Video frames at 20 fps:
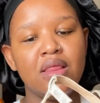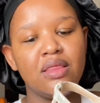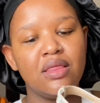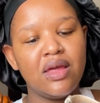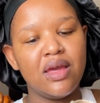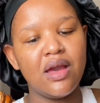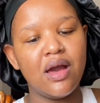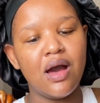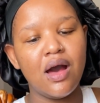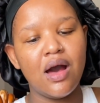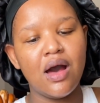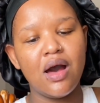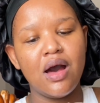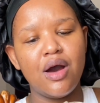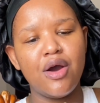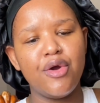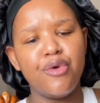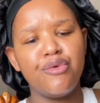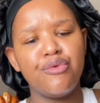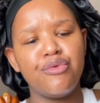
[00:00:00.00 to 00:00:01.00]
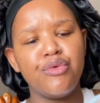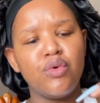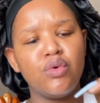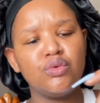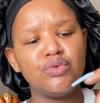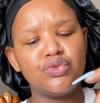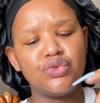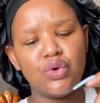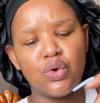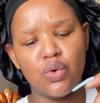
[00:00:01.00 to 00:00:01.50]
They are
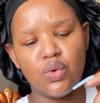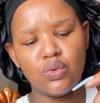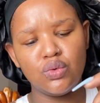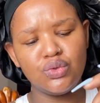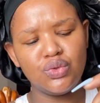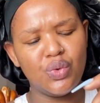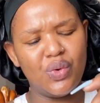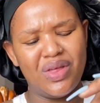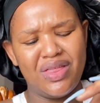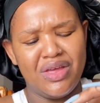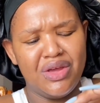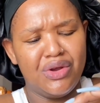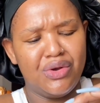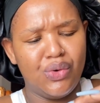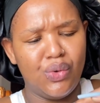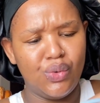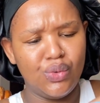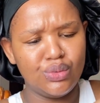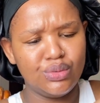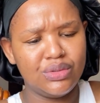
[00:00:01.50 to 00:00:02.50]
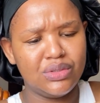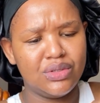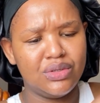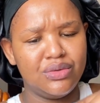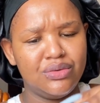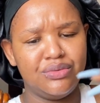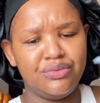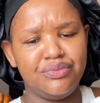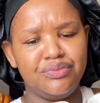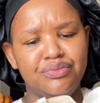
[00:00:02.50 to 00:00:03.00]
rose gold or they gold,
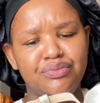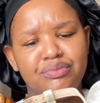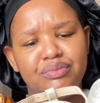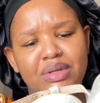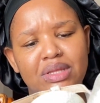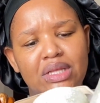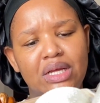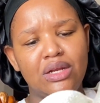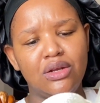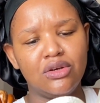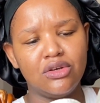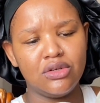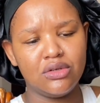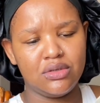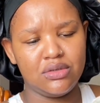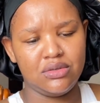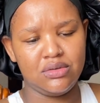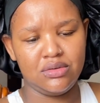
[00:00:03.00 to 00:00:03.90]
but they look